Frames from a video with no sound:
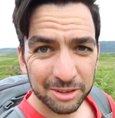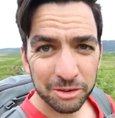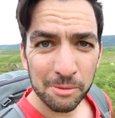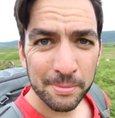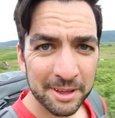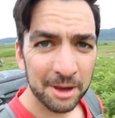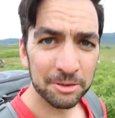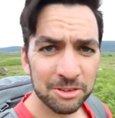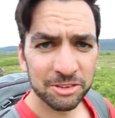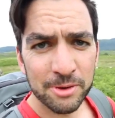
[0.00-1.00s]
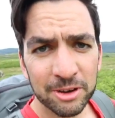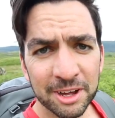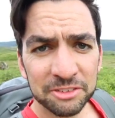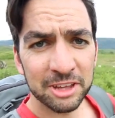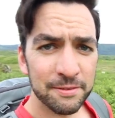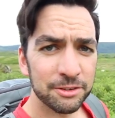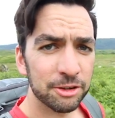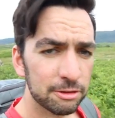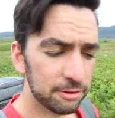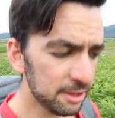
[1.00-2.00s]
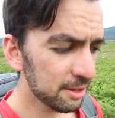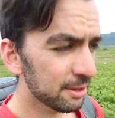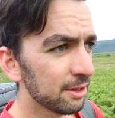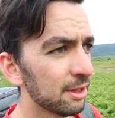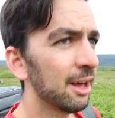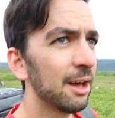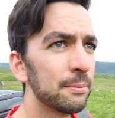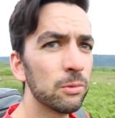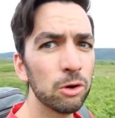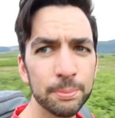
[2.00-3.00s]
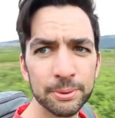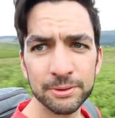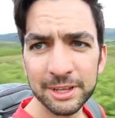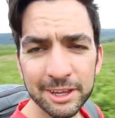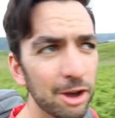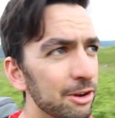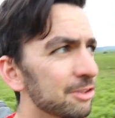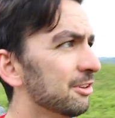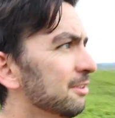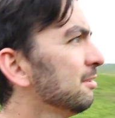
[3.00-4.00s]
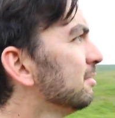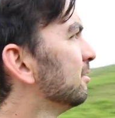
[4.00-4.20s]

So I'm back out doing some more landscape photography. I'm up near Coniston.